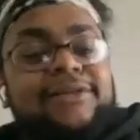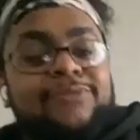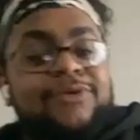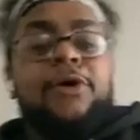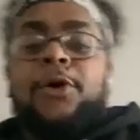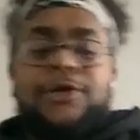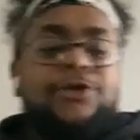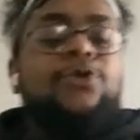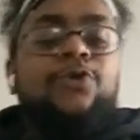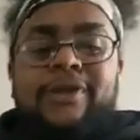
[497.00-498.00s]
like we already
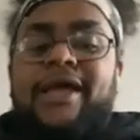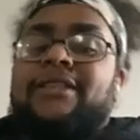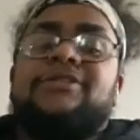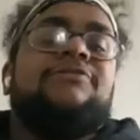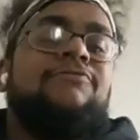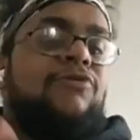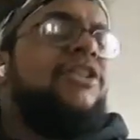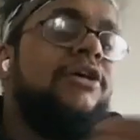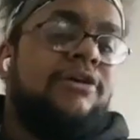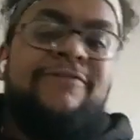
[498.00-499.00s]
knew we had this
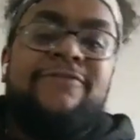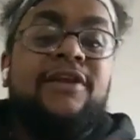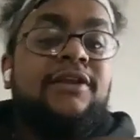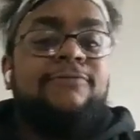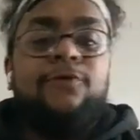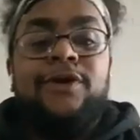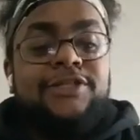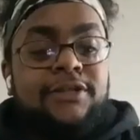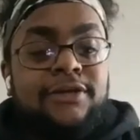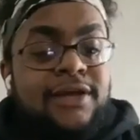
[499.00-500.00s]
really good affinity for each
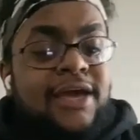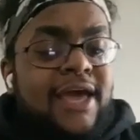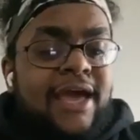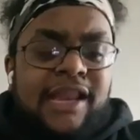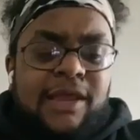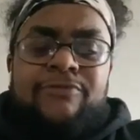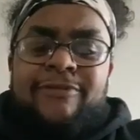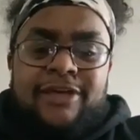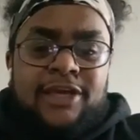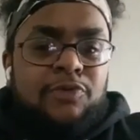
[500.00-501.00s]
other, and then we
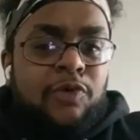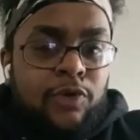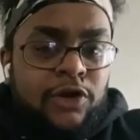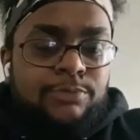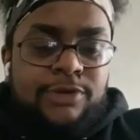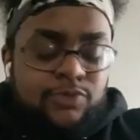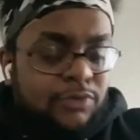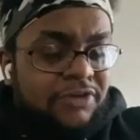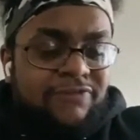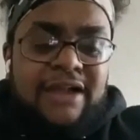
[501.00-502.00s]
felt like it would work. But
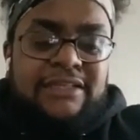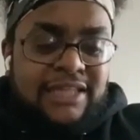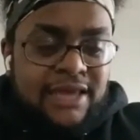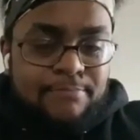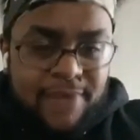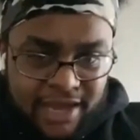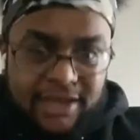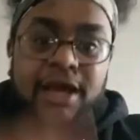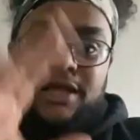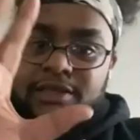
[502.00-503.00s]
when we finally like met
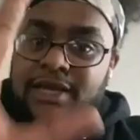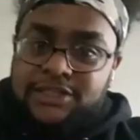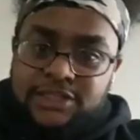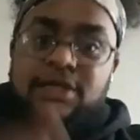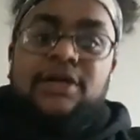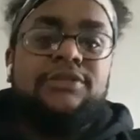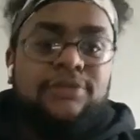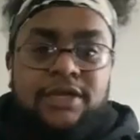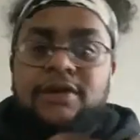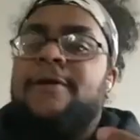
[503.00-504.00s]
and got the extra touch and
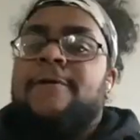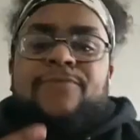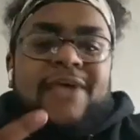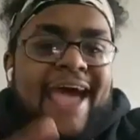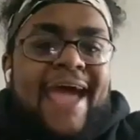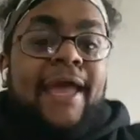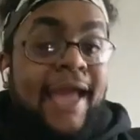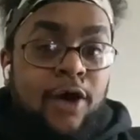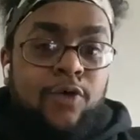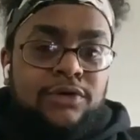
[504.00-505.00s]
like hang
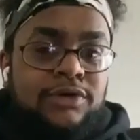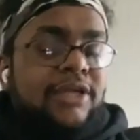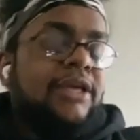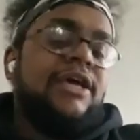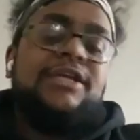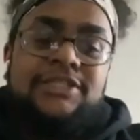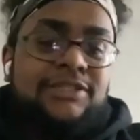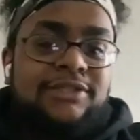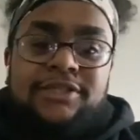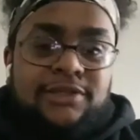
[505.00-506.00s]
out, it just
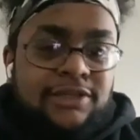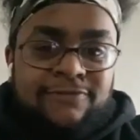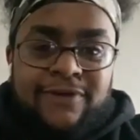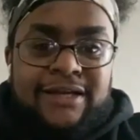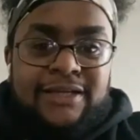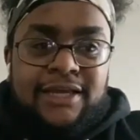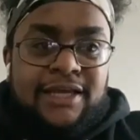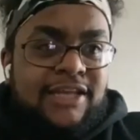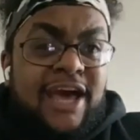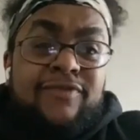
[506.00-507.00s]
solidified it.
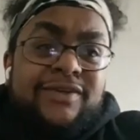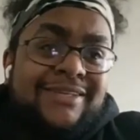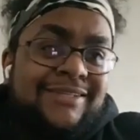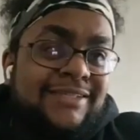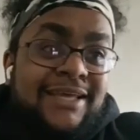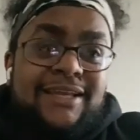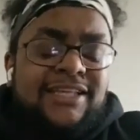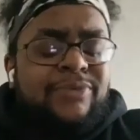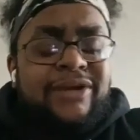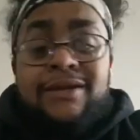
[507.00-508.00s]
And ever since then,
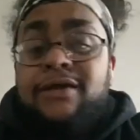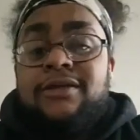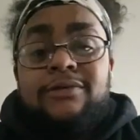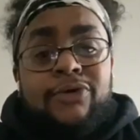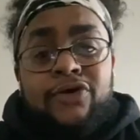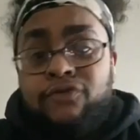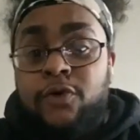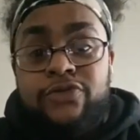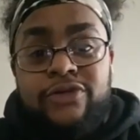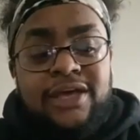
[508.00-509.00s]
it's been nothing but
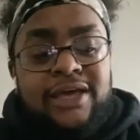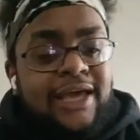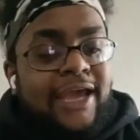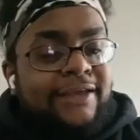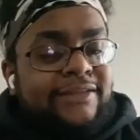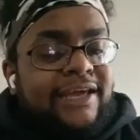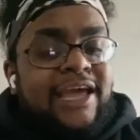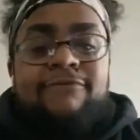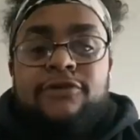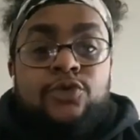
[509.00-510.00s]
growth and like
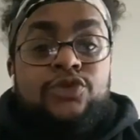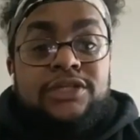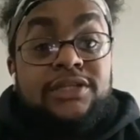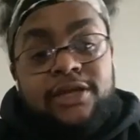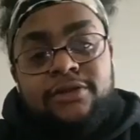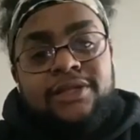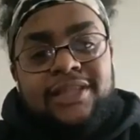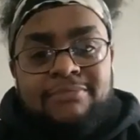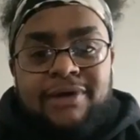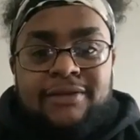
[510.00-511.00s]
evolution. Literally,
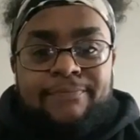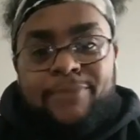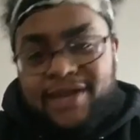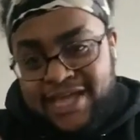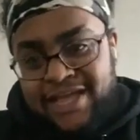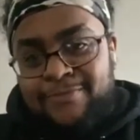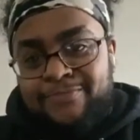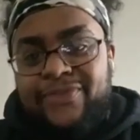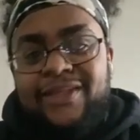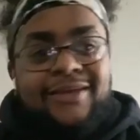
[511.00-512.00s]
like my name
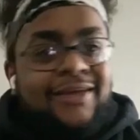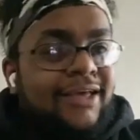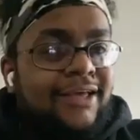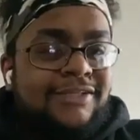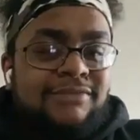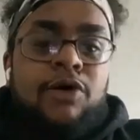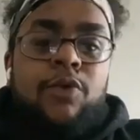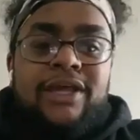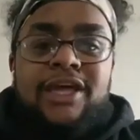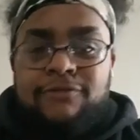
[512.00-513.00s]
is
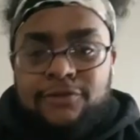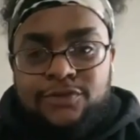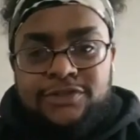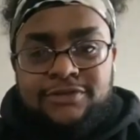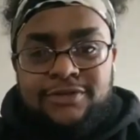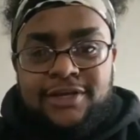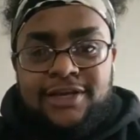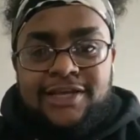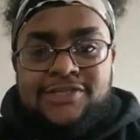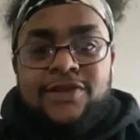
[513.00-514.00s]
Poetic Evolution,
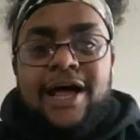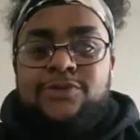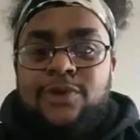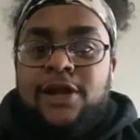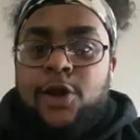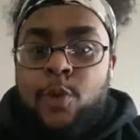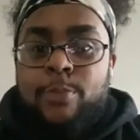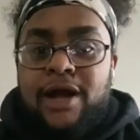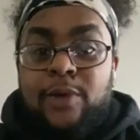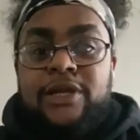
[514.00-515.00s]
so that's what I go
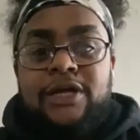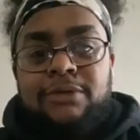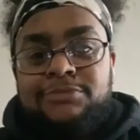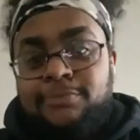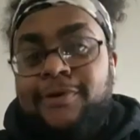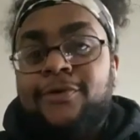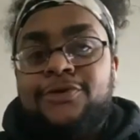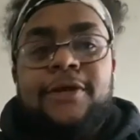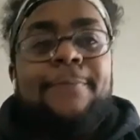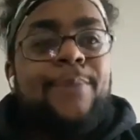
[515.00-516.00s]
by when it comes to
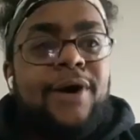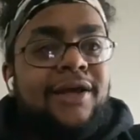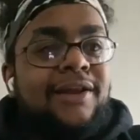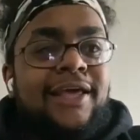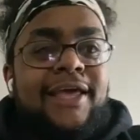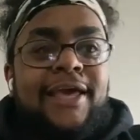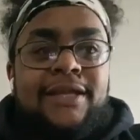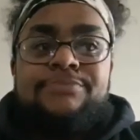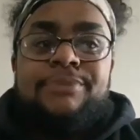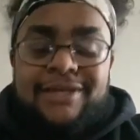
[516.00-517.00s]
poetry. But
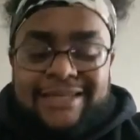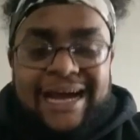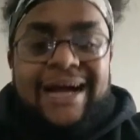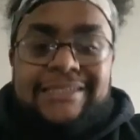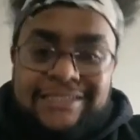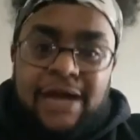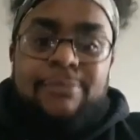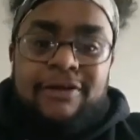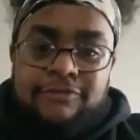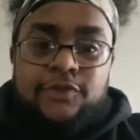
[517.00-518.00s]
it's been nonstop
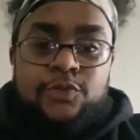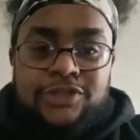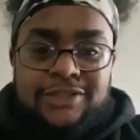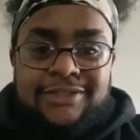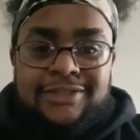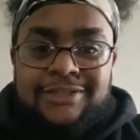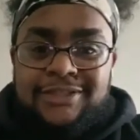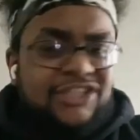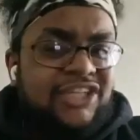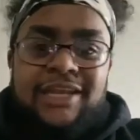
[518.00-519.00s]
evolutions
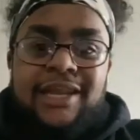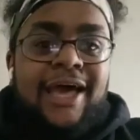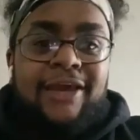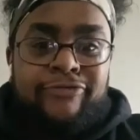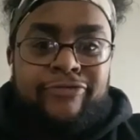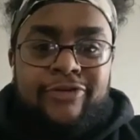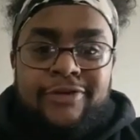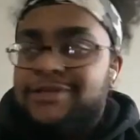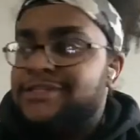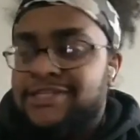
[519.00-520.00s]
just in life
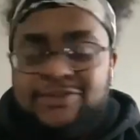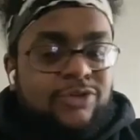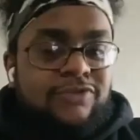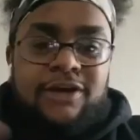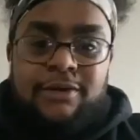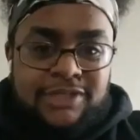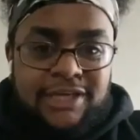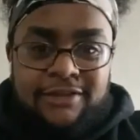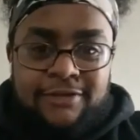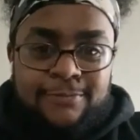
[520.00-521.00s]
since we've come
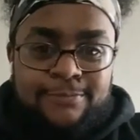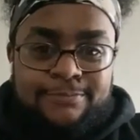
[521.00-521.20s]
together.